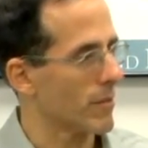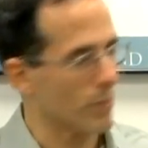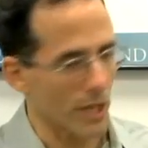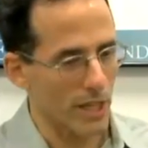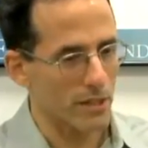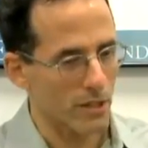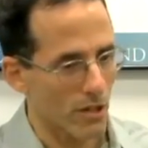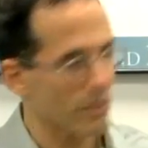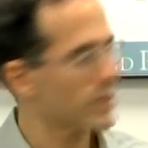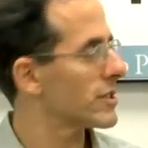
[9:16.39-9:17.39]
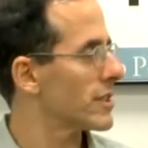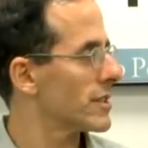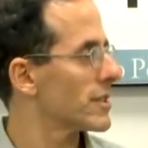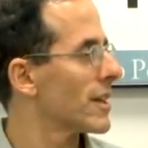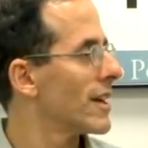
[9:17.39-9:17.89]
bringing
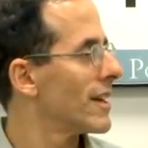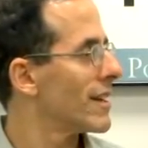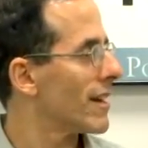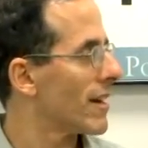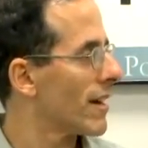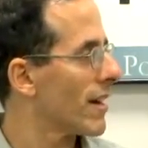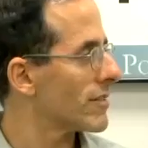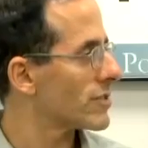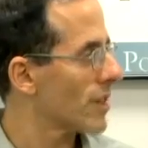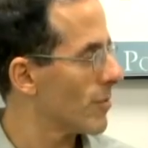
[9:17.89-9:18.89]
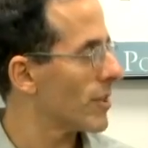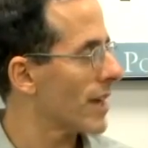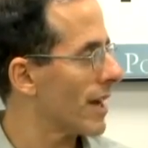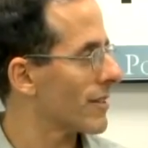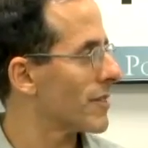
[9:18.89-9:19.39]
currencies somewhat
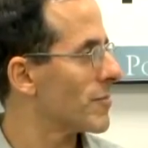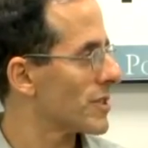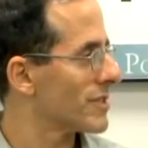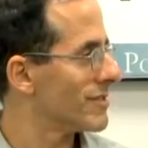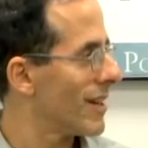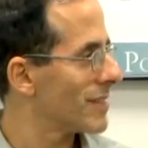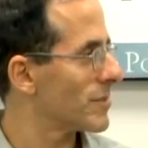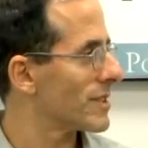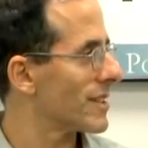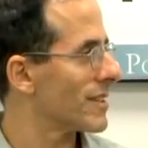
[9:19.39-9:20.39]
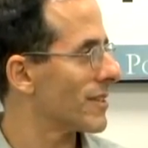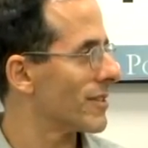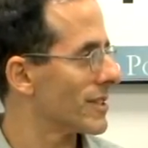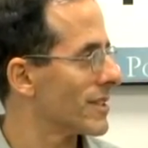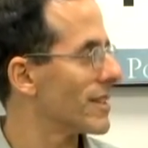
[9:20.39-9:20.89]
out of the misalignment that they're in